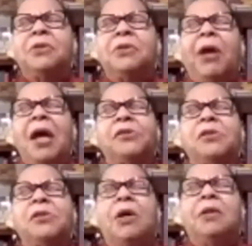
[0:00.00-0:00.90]
in the
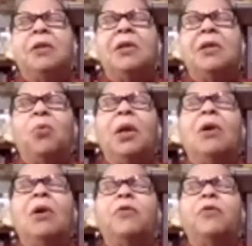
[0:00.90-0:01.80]
past year, I think
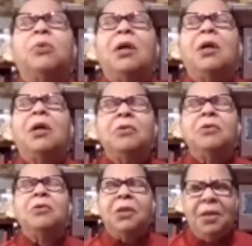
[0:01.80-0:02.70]
well over
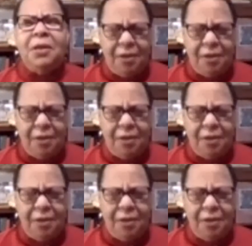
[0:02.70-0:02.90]
1,200